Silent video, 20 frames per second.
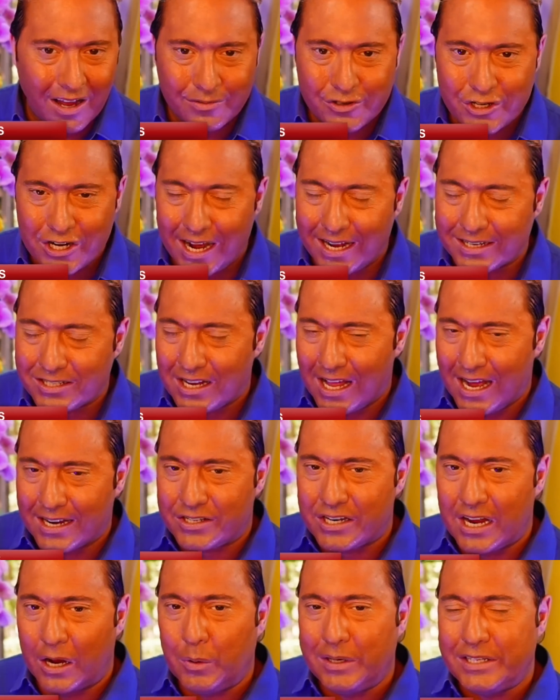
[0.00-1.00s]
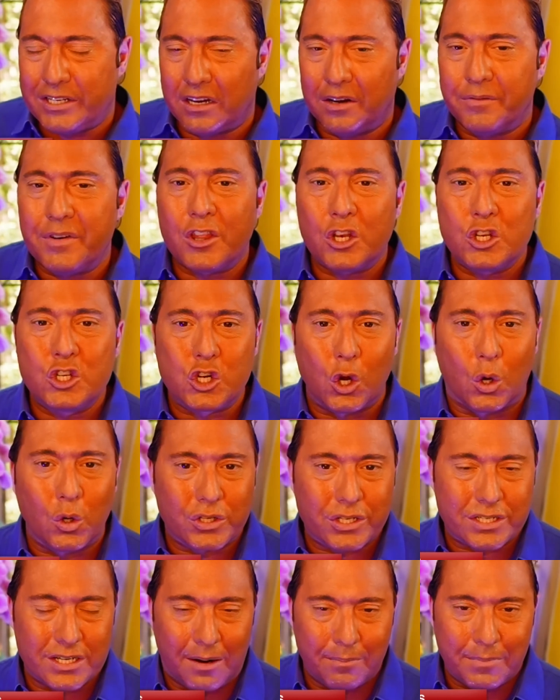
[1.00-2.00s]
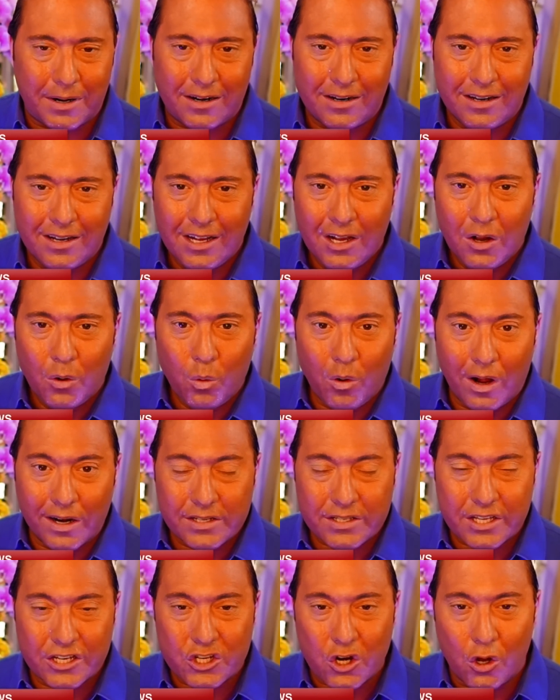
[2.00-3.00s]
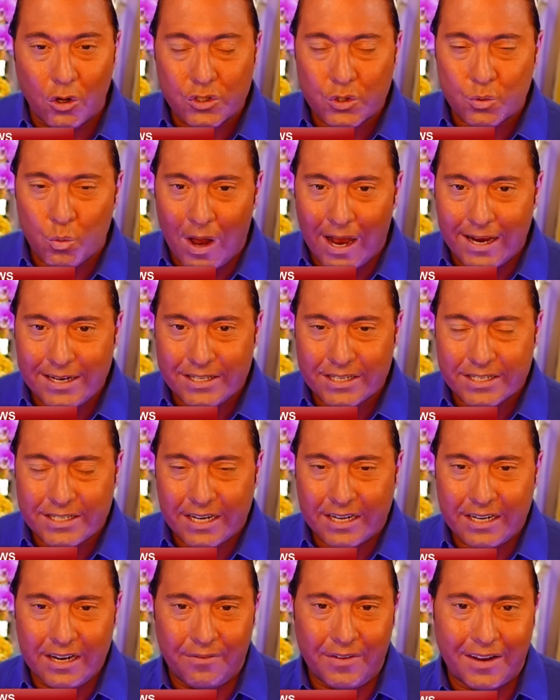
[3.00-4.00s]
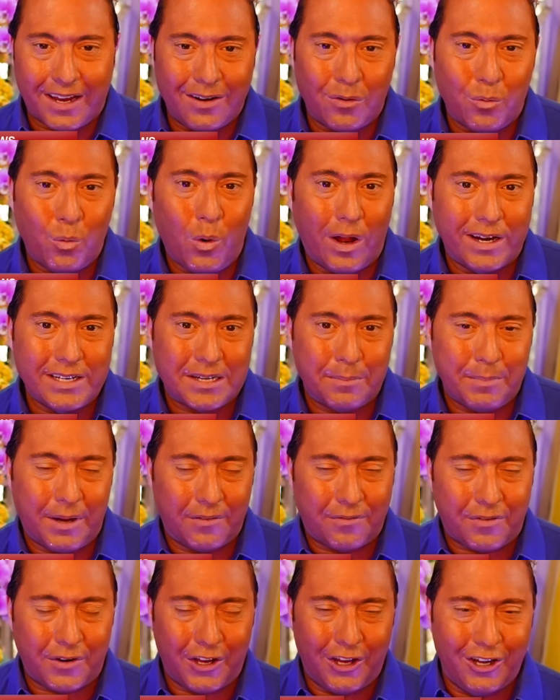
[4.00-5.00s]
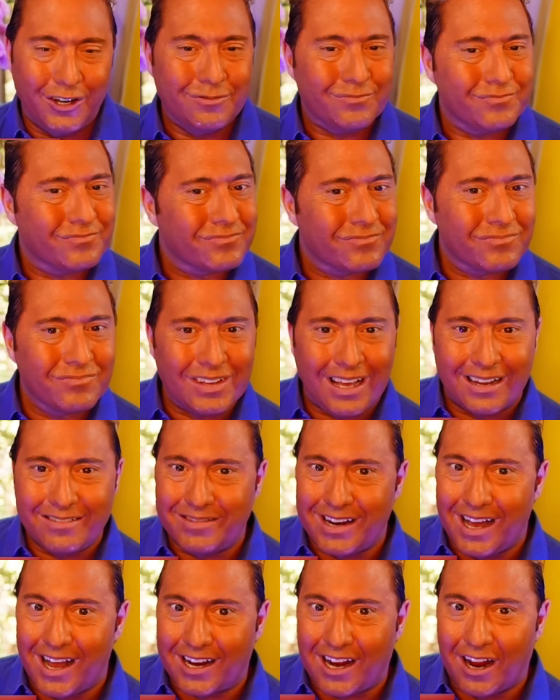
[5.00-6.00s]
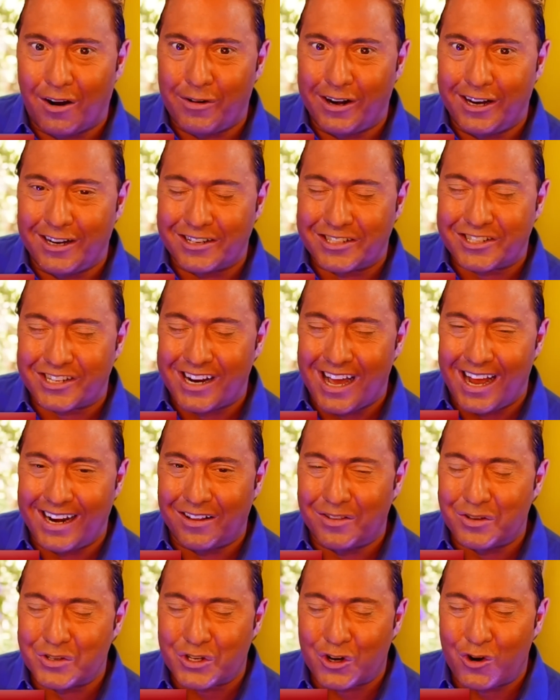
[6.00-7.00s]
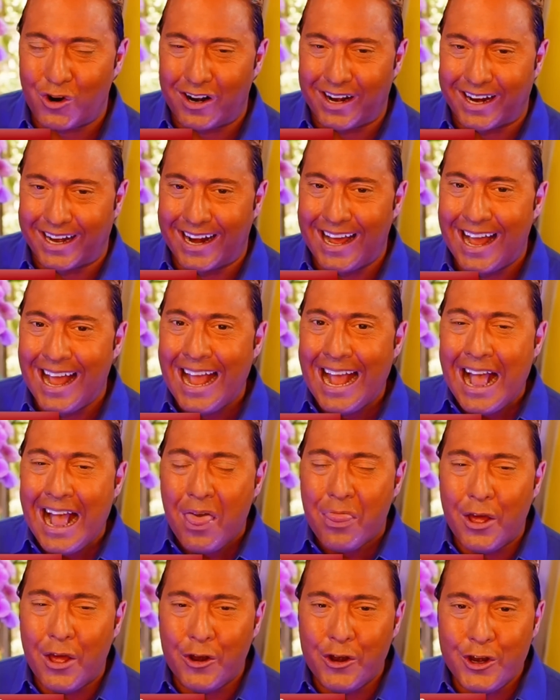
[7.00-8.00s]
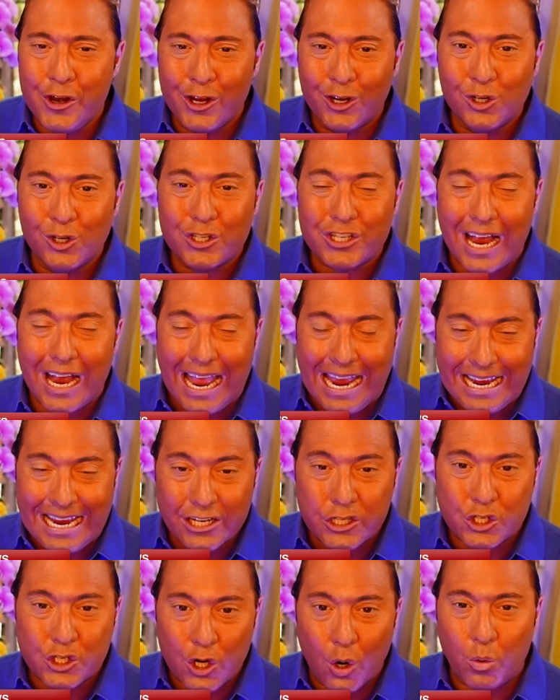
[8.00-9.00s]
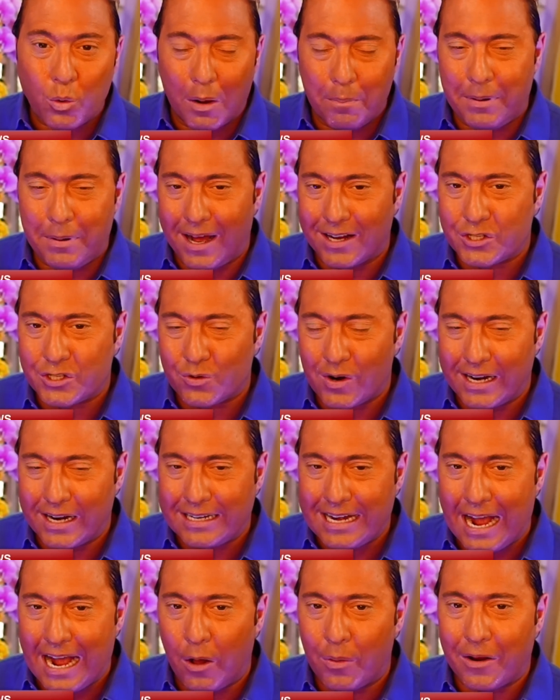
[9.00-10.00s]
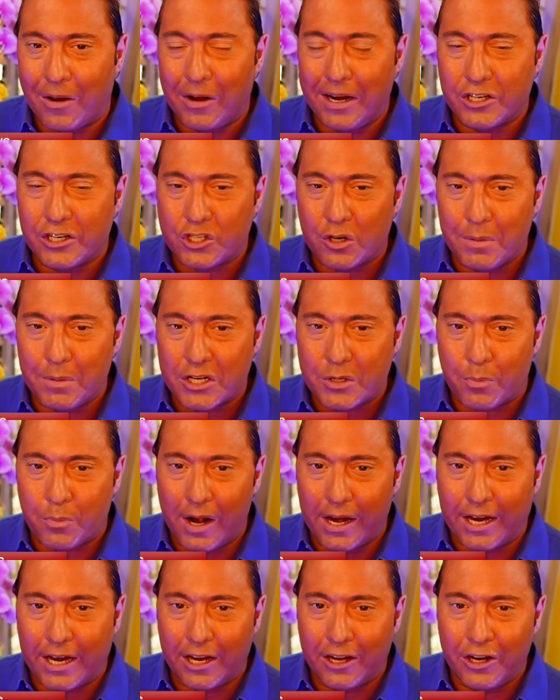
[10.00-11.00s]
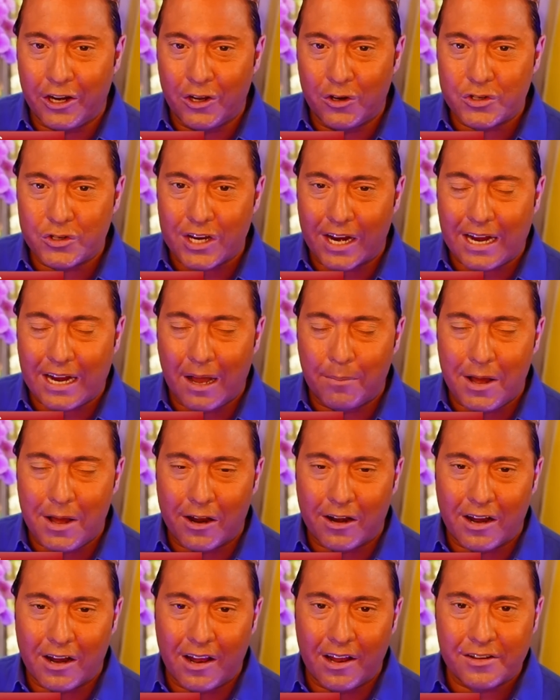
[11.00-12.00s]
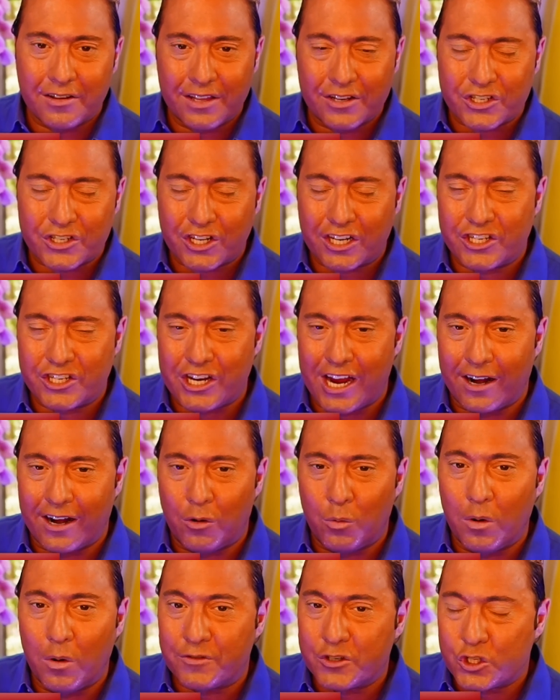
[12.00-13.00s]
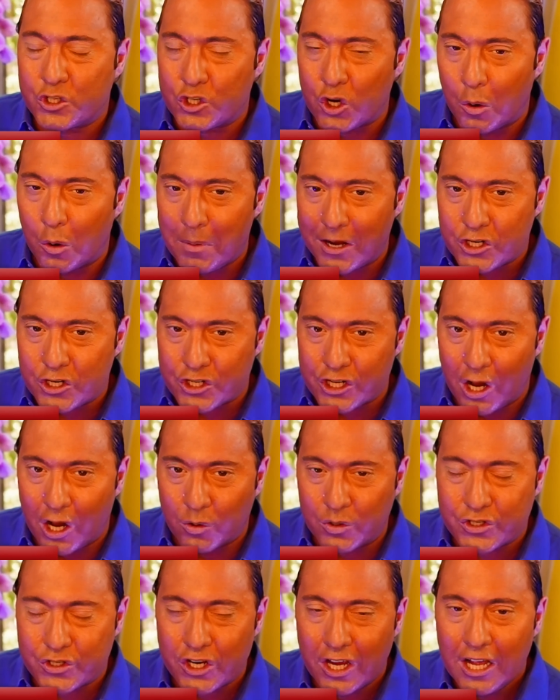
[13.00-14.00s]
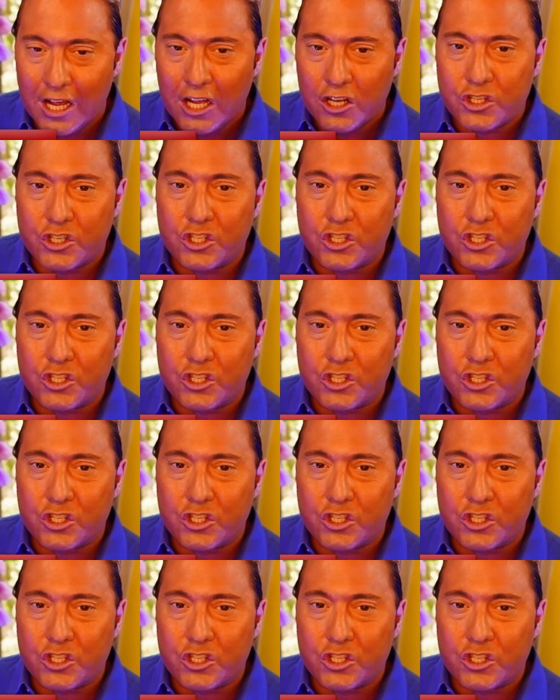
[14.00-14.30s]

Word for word: the live chats. Last night we delivered the JOLTS number. What is the JOLTS? Why is it significant? What does it mean for you? not covering it tonight on this recording. The news is so robust right now. There is so much breaking news. I come on this channel with so much notes,